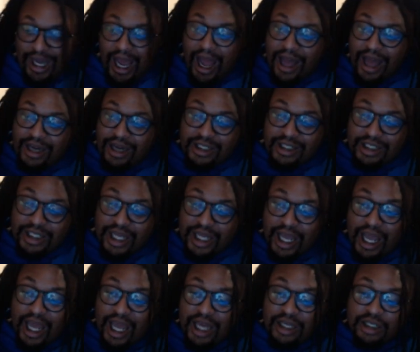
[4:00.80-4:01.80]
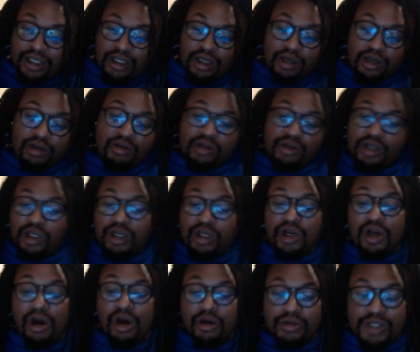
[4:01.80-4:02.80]
I understand, you
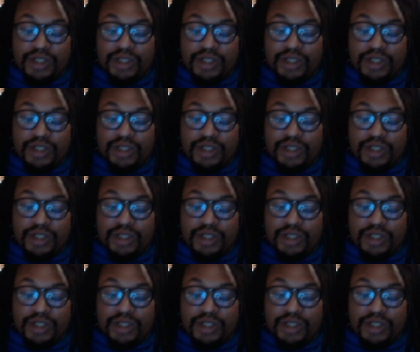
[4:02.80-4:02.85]
know,